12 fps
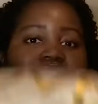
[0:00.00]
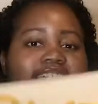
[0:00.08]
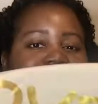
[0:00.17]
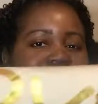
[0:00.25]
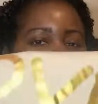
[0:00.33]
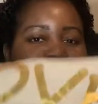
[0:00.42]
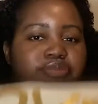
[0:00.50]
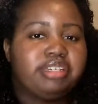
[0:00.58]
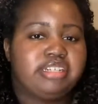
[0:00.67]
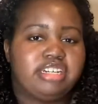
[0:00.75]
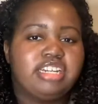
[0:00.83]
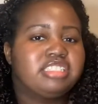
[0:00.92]
It doesn't
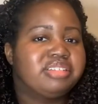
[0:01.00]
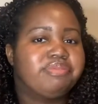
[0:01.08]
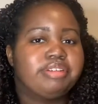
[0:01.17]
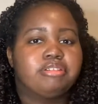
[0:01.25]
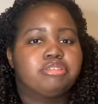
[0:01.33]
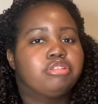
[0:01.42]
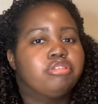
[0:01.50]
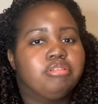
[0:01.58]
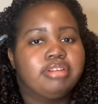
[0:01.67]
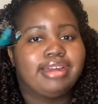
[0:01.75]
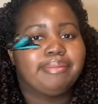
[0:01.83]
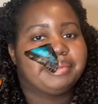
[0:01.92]
feel too
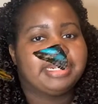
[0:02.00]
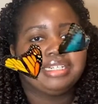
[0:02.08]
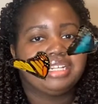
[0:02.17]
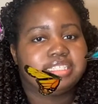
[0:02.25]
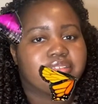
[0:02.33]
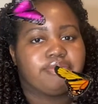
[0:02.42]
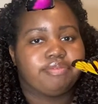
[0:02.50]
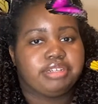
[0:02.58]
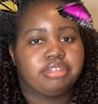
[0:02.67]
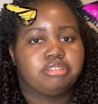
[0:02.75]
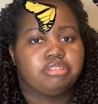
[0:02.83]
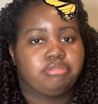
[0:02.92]
light, but it doesn't
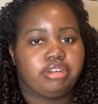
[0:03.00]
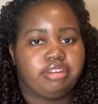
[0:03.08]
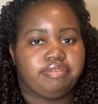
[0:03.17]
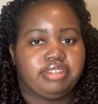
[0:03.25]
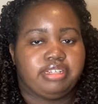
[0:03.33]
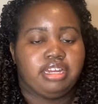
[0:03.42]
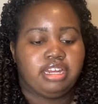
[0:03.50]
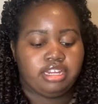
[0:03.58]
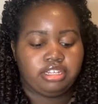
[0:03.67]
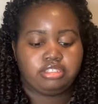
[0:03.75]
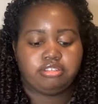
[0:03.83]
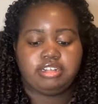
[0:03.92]
feel too heavy.
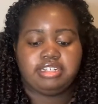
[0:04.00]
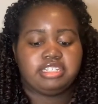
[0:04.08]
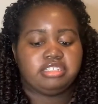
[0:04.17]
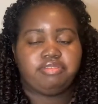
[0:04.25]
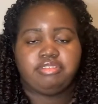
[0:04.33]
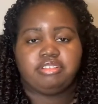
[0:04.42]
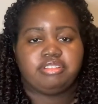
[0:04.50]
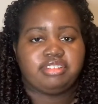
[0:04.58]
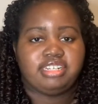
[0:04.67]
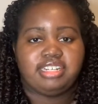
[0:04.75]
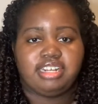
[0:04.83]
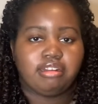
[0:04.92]
So it doesn't feel
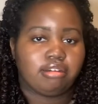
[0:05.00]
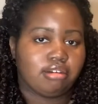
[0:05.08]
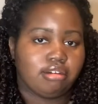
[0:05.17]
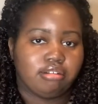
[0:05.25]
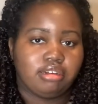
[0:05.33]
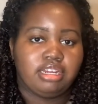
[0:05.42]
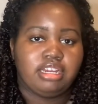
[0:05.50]
thin at all.